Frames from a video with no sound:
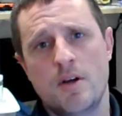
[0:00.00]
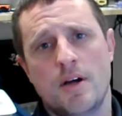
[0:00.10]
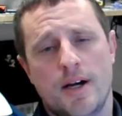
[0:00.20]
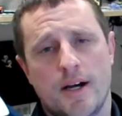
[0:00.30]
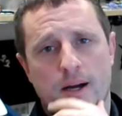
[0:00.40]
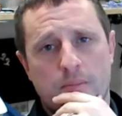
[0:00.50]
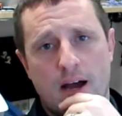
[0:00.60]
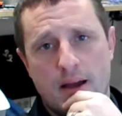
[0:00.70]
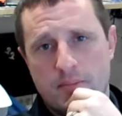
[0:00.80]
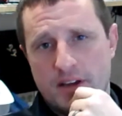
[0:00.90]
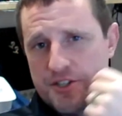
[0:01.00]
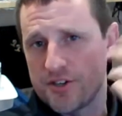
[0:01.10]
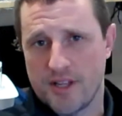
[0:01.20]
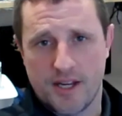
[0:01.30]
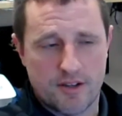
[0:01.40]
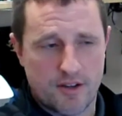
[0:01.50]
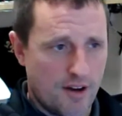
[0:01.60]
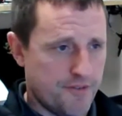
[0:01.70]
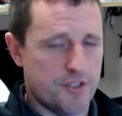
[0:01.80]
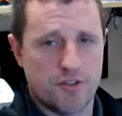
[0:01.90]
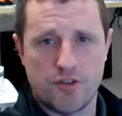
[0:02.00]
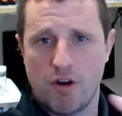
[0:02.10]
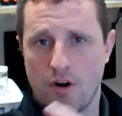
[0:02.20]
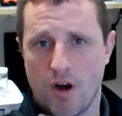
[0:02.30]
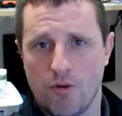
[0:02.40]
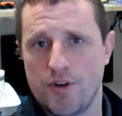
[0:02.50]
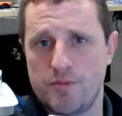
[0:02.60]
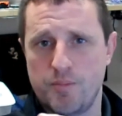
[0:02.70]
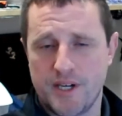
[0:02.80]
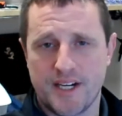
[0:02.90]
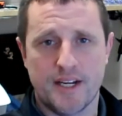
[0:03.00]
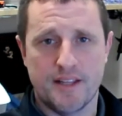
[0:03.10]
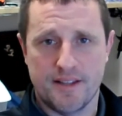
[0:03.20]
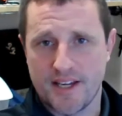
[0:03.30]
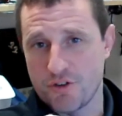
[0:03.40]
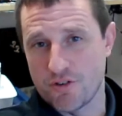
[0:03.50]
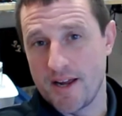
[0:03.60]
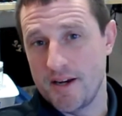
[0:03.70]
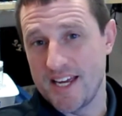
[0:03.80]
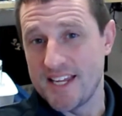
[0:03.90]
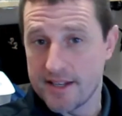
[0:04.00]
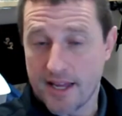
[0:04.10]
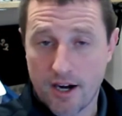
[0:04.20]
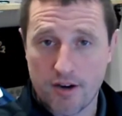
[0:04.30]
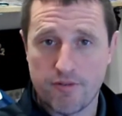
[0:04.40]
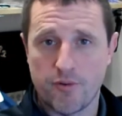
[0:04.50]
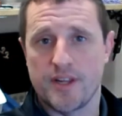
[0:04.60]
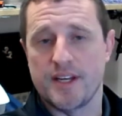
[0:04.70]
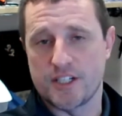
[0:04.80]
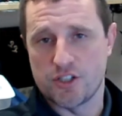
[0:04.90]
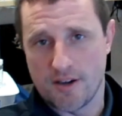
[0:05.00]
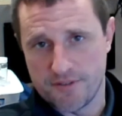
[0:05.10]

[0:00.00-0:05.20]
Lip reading: I make sure that officers are always putting anything they create in there for the next